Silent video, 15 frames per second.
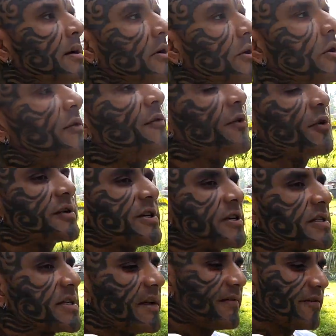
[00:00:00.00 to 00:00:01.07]
Don't force
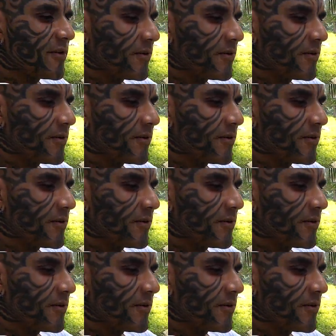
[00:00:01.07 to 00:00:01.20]
yourself